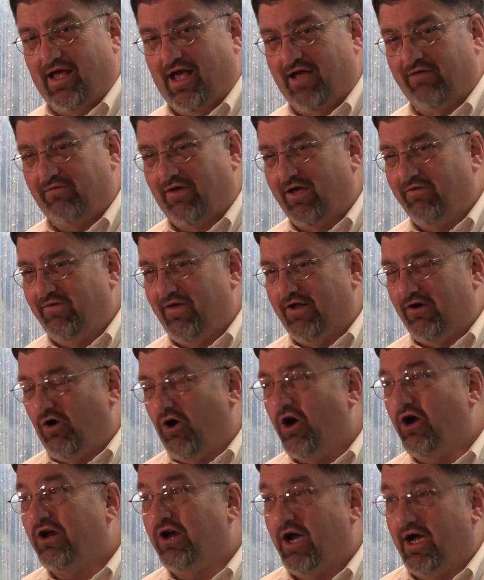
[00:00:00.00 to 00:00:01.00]
I've had
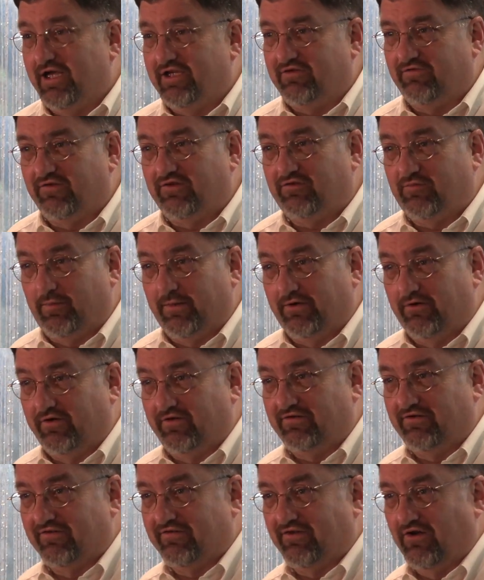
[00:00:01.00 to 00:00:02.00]
all kinds of
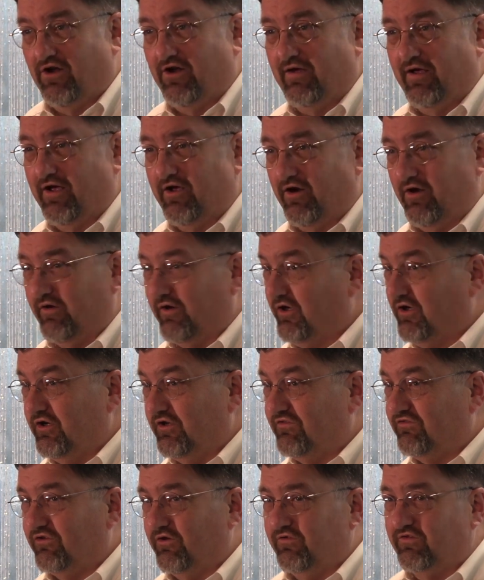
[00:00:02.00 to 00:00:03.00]
experiences, and
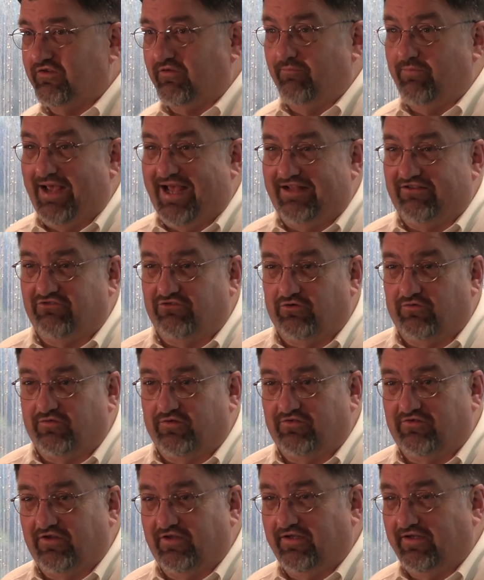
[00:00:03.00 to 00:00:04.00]
good service and bad
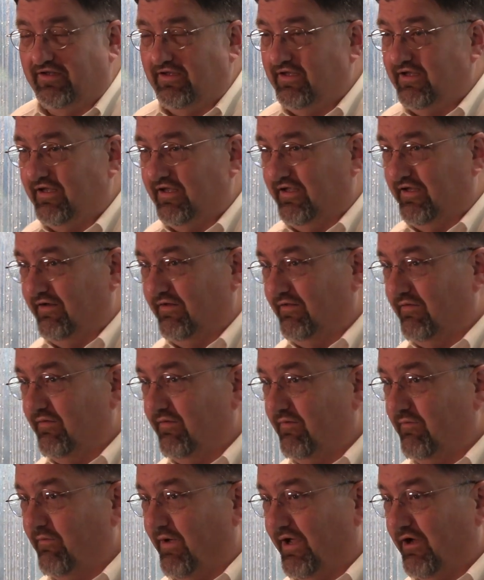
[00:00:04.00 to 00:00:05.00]
service in
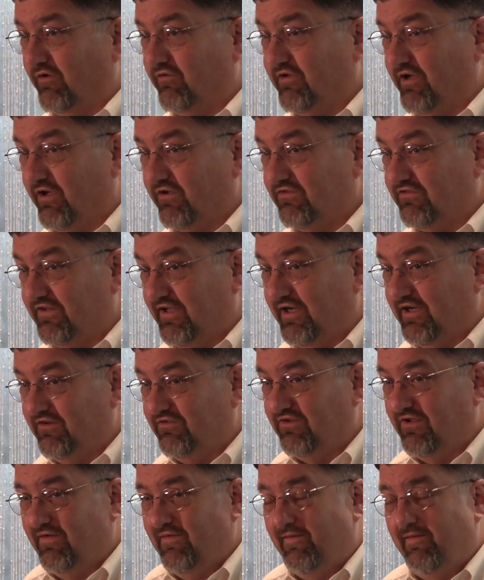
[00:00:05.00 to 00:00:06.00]
my hotel
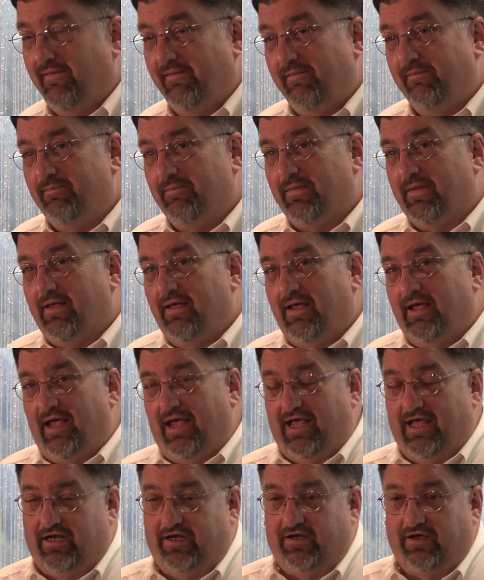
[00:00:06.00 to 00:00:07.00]
stays.
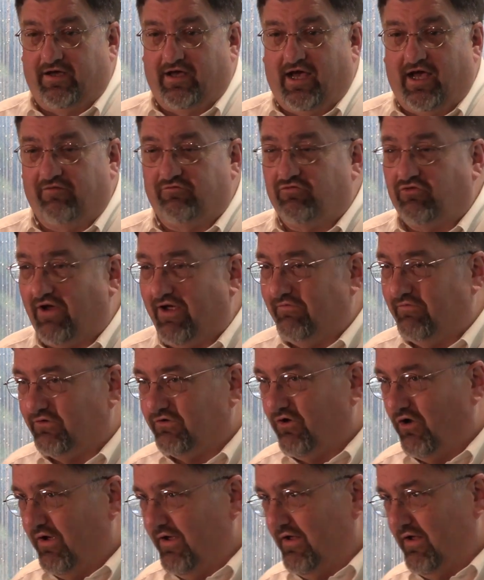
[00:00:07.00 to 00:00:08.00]
And I've
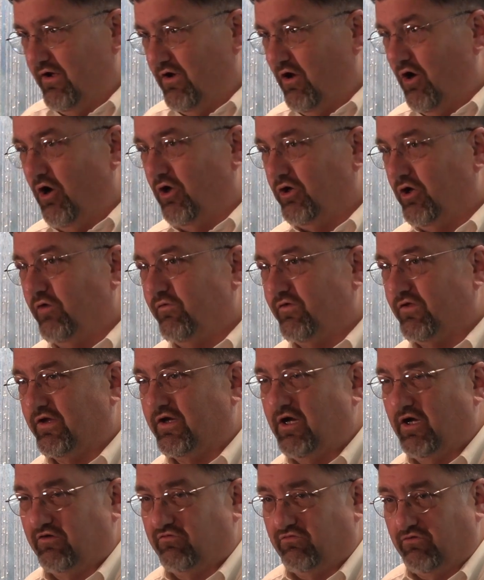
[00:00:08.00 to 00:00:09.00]
traveled all over the
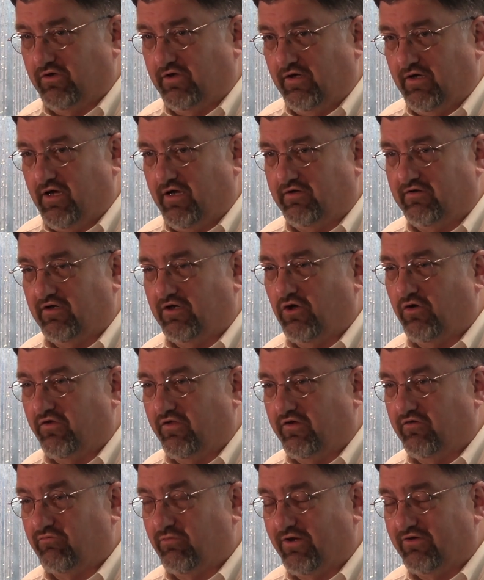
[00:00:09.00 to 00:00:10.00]
country to go
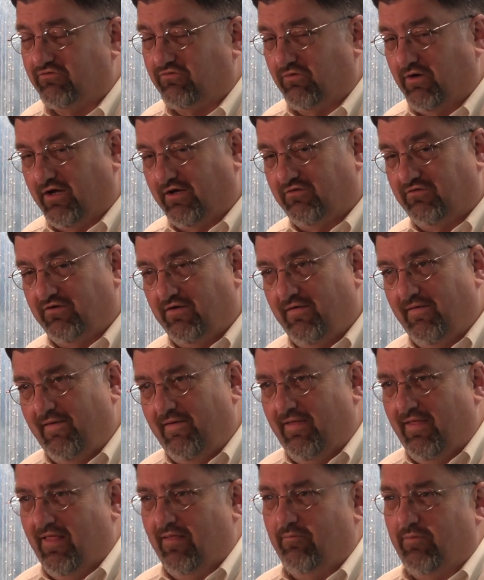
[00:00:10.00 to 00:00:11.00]
to these restaurants.
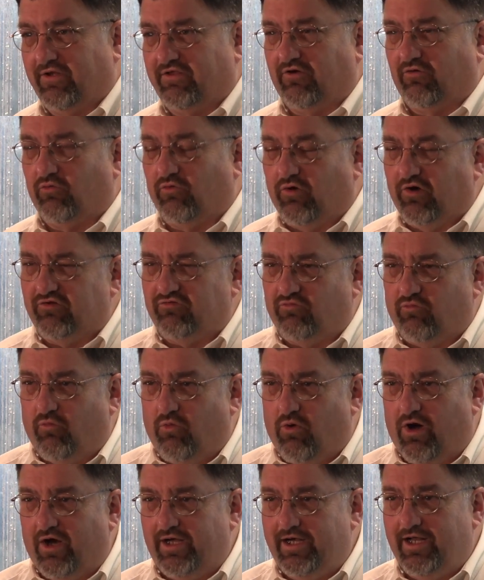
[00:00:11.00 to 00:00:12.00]
But there was
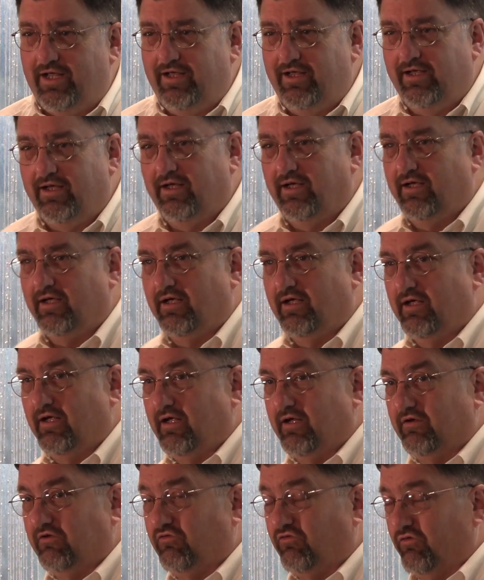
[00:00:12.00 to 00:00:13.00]
one
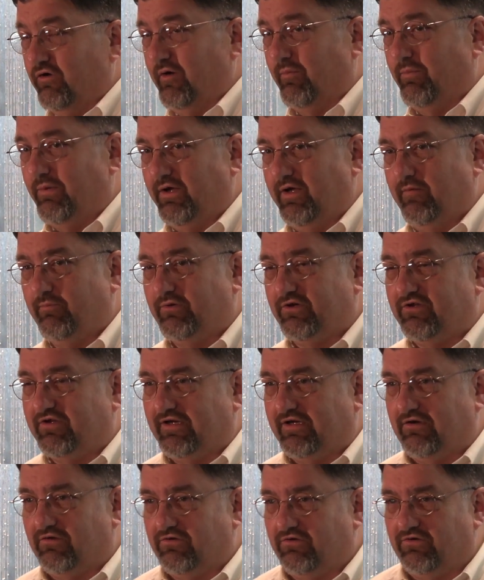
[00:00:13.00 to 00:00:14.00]
trip in
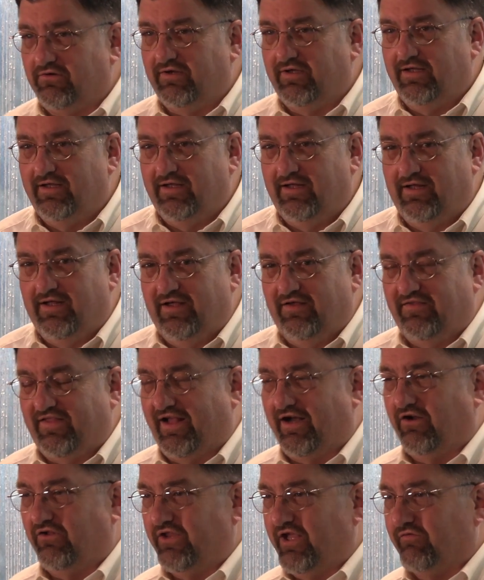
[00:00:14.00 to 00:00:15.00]
particular
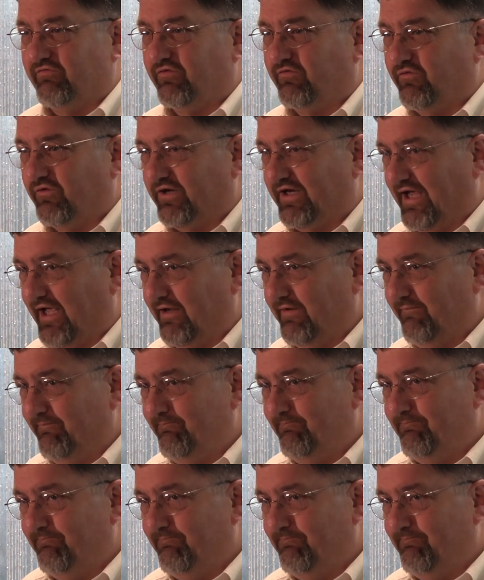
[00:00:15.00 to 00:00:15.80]
that I'll never forget.